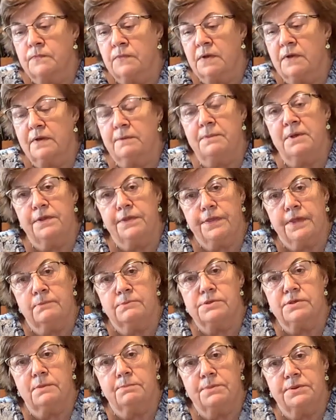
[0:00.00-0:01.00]
Give me a
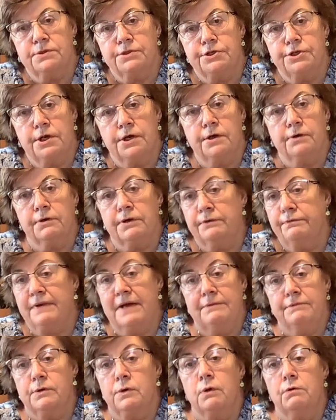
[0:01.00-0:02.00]
thumbs up and share. And if you
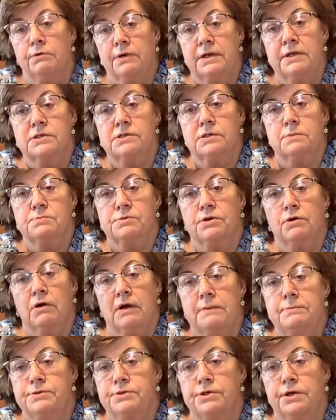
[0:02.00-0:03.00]
haven't already,
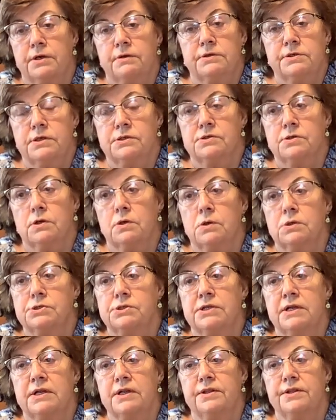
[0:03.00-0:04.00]
subscribe, share. It doesn't
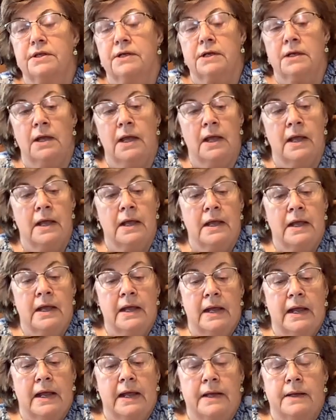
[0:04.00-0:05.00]
cost anything.
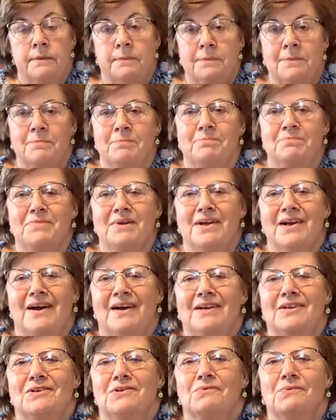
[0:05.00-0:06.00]
And be
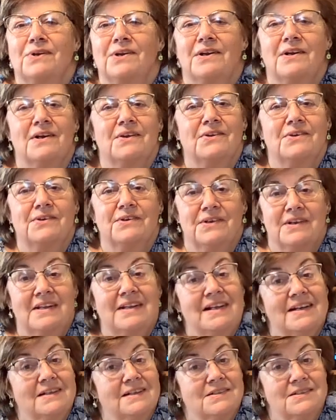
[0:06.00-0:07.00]
kind to one another.
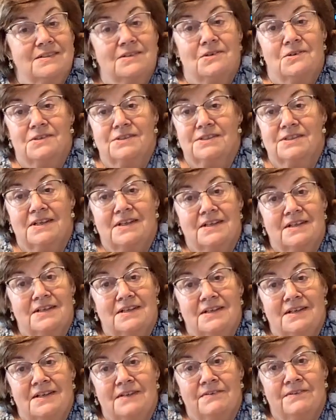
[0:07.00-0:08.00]
That doesn't cost
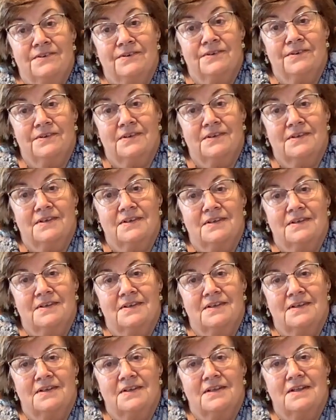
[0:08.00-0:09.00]
anything either.
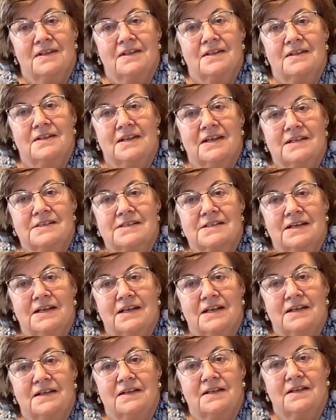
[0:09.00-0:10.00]
Thanks
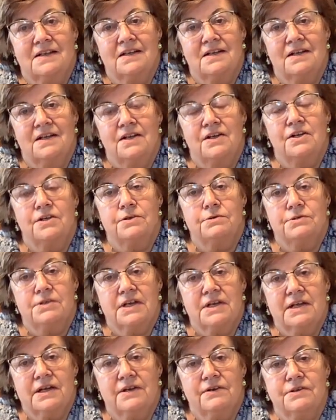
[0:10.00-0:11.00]
again. You
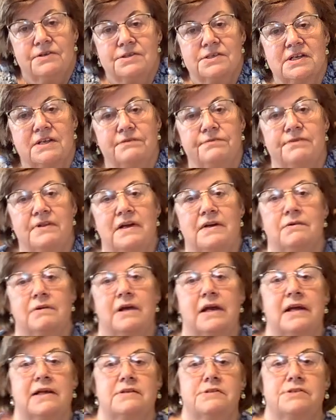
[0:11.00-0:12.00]
take care of yourself now,
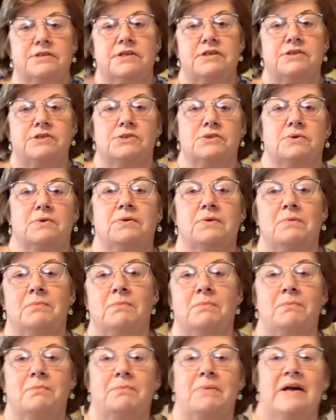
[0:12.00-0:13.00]
and I'll see you soon.
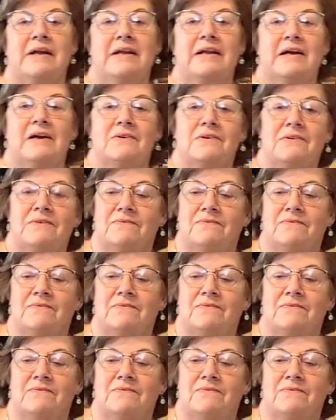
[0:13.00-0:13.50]
Bye now.